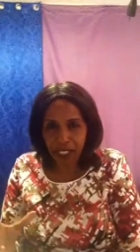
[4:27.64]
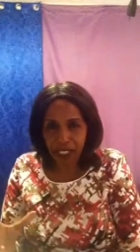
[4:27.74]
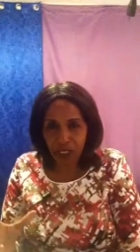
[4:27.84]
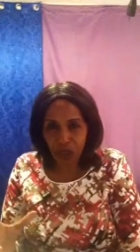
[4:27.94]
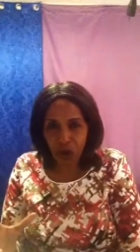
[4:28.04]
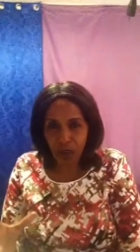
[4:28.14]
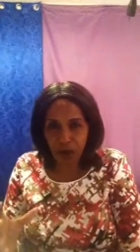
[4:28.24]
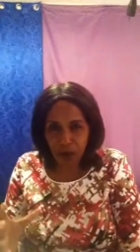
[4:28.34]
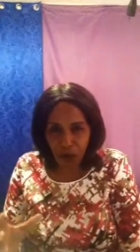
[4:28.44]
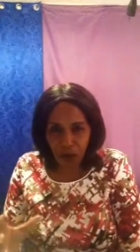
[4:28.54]
So if
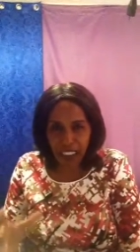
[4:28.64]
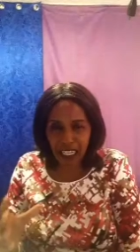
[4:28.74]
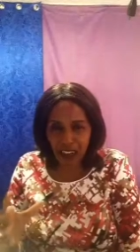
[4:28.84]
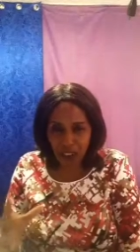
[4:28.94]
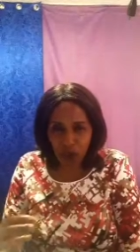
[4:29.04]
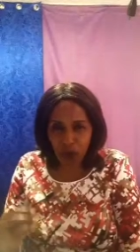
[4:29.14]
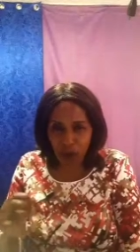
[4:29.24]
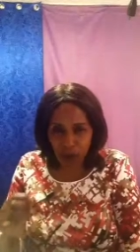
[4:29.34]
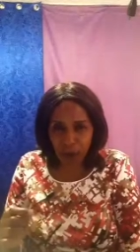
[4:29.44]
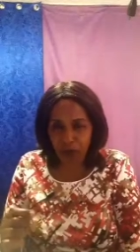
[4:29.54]
you want God to
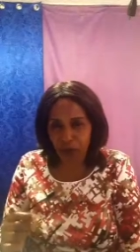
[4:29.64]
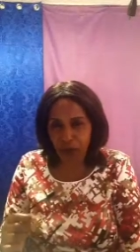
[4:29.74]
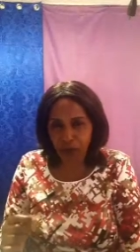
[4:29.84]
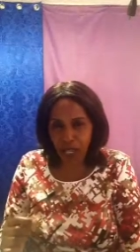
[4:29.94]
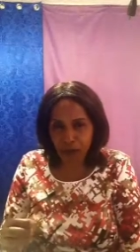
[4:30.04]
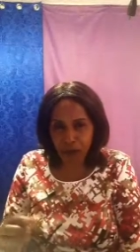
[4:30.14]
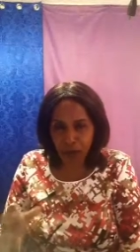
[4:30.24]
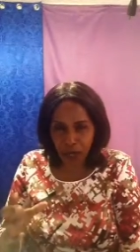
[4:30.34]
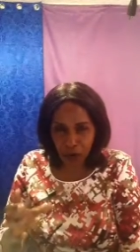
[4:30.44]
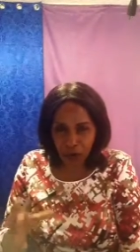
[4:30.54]
remember you, if you
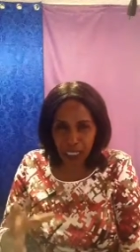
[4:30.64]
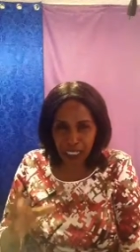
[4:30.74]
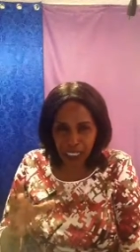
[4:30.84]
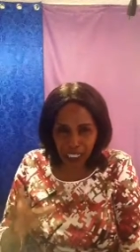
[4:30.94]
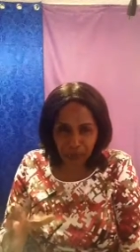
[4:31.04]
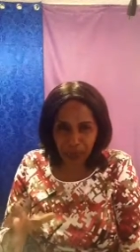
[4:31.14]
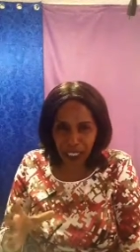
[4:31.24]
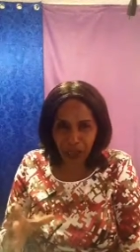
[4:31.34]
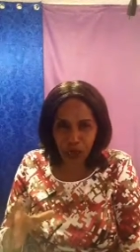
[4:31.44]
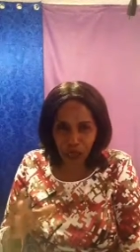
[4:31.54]
are looking
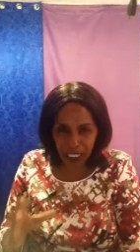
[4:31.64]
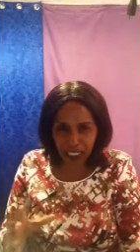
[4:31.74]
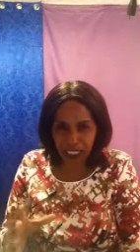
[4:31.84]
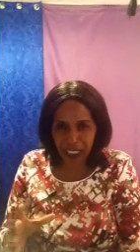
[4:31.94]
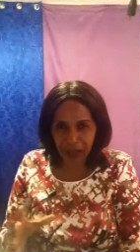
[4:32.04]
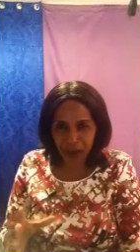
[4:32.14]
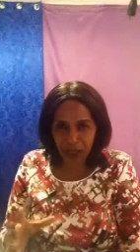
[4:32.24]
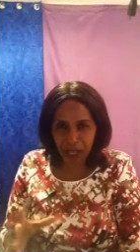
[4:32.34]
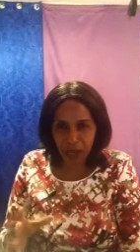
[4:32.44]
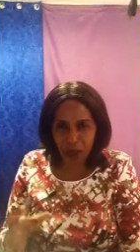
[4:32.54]
something you need,
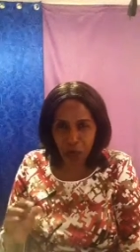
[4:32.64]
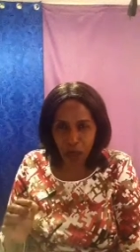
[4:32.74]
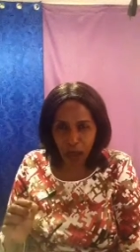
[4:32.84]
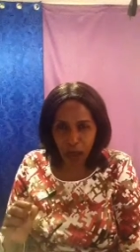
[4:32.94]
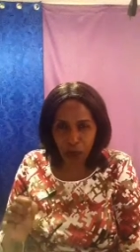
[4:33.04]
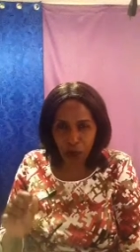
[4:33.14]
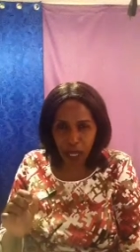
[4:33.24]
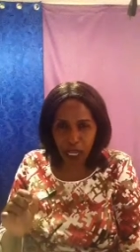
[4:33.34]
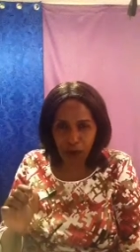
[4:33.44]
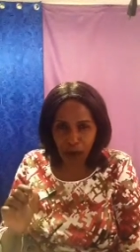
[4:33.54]
you have to
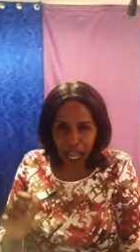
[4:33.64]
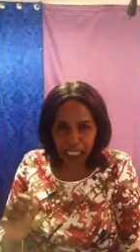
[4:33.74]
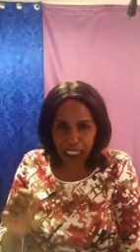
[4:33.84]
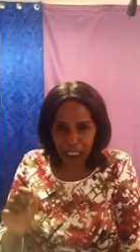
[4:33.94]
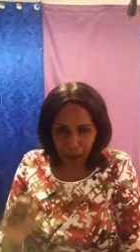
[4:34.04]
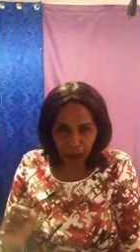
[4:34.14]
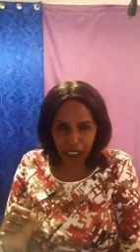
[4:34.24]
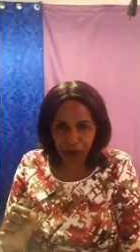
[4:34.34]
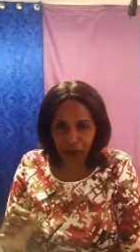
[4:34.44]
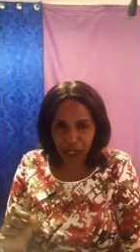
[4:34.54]
wake up early in the
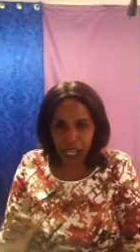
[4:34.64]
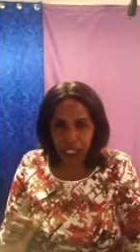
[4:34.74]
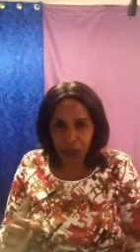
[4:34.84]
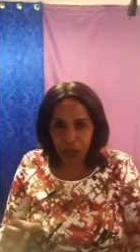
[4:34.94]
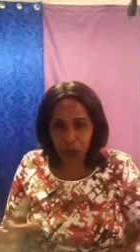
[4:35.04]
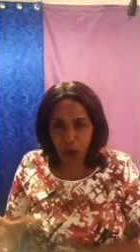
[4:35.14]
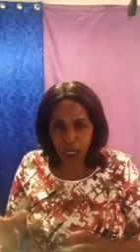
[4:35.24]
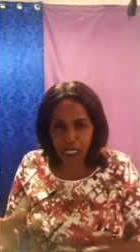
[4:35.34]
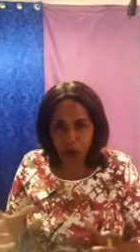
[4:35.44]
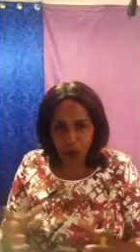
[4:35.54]
morning. So
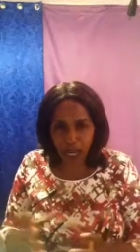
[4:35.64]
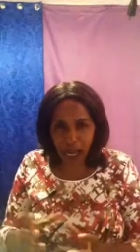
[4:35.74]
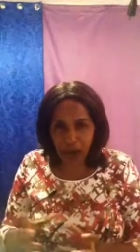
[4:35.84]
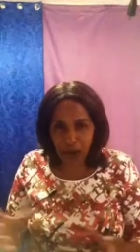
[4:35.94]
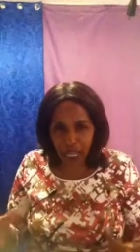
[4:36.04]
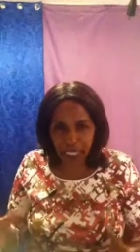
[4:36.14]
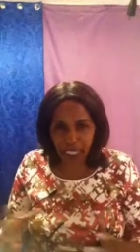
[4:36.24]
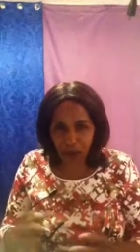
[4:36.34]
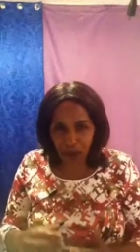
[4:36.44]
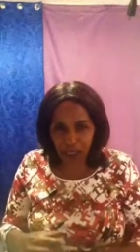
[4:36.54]
when they wake up early in
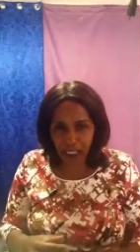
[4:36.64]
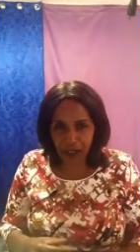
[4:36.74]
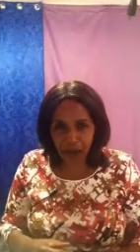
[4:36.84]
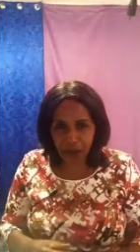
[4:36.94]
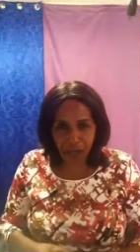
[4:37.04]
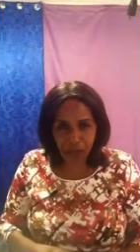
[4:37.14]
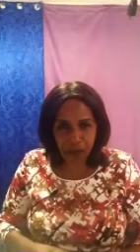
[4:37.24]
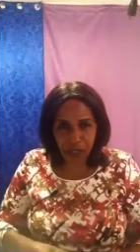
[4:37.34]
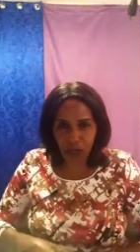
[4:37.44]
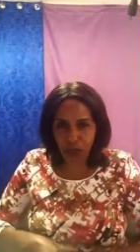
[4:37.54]
the morning, maybe
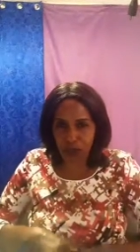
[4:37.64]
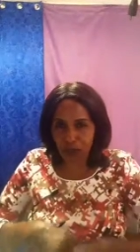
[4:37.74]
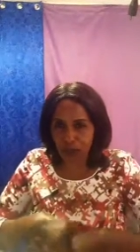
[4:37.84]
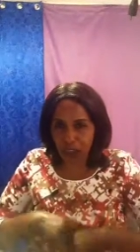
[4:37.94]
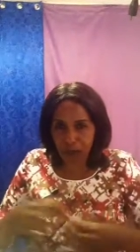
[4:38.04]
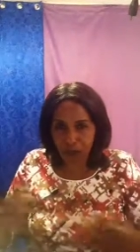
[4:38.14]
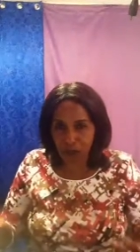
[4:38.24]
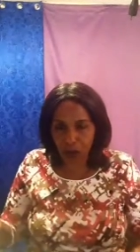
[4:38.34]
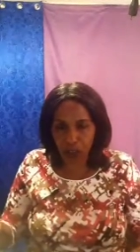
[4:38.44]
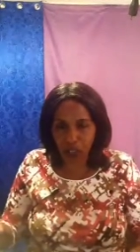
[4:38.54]
it was 5
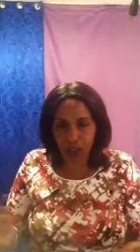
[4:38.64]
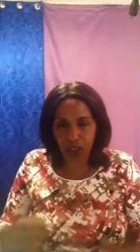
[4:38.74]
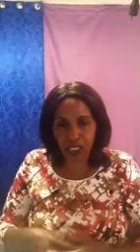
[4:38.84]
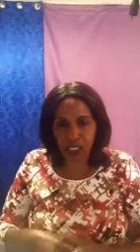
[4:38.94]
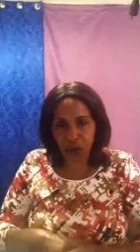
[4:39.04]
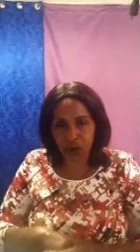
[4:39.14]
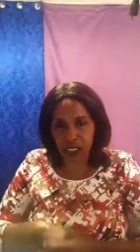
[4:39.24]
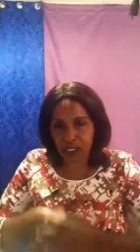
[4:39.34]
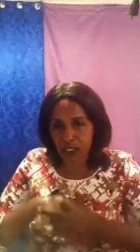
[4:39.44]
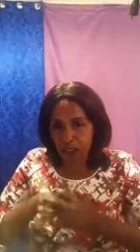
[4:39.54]
o'clock or it
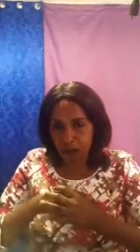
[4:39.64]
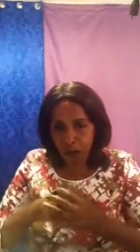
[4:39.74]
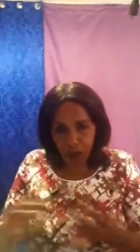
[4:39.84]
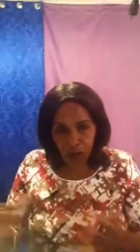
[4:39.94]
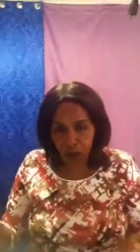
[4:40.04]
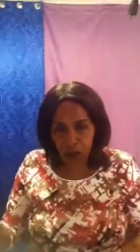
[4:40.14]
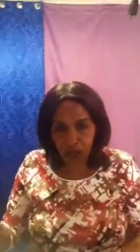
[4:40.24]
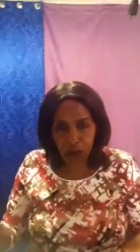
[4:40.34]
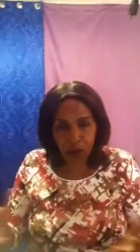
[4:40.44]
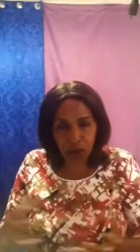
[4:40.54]
was 4 o'clock.
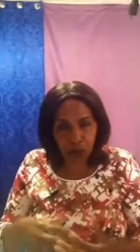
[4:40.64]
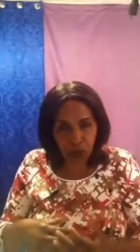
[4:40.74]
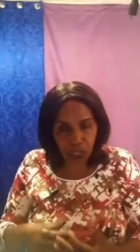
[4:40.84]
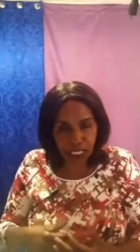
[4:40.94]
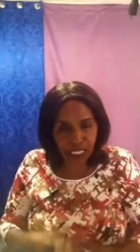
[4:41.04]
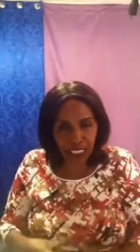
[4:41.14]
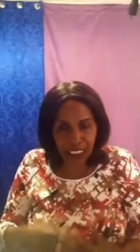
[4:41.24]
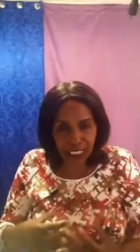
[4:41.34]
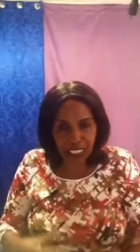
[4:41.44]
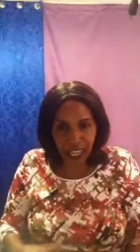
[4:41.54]
We don't know
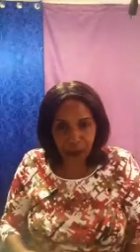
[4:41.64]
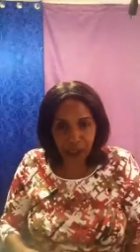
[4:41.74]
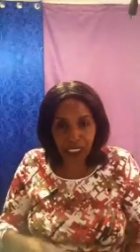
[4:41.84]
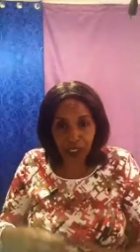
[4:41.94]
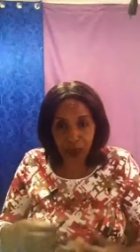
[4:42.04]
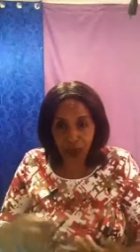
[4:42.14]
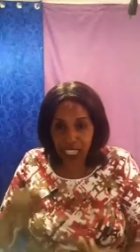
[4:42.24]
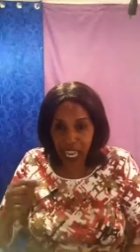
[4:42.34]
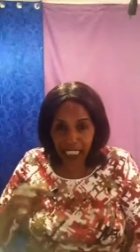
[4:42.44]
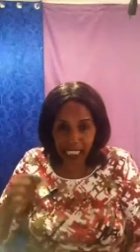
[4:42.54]
exactly the time, but it was
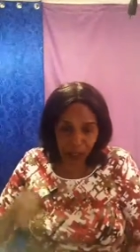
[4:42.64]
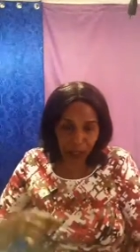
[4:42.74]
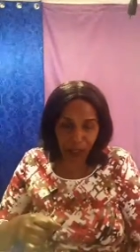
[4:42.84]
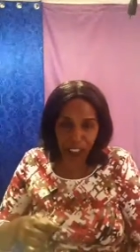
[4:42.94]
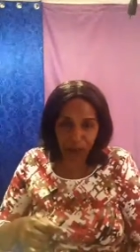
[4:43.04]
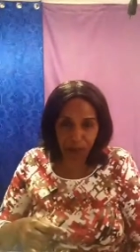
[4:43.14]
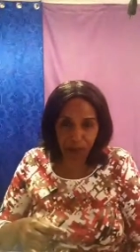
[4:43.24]
early in the morning.